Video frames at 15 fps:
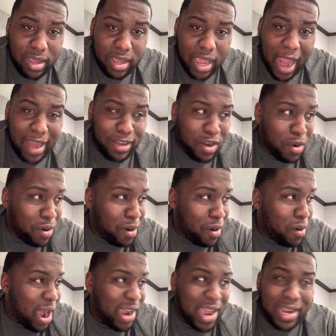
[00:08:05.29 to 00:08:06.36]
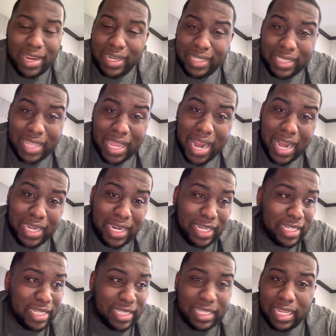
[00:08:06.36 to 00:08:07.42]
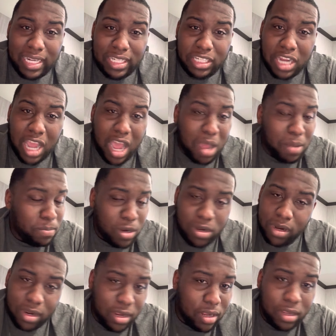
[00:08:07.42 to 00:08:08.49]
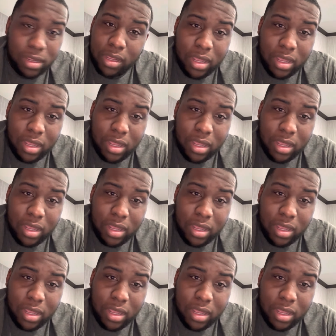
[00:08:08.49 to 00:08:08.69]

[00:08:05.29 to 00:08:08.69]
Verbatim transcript: Ain't no, oh, I got to get a state ID just to get a job. No, no, no.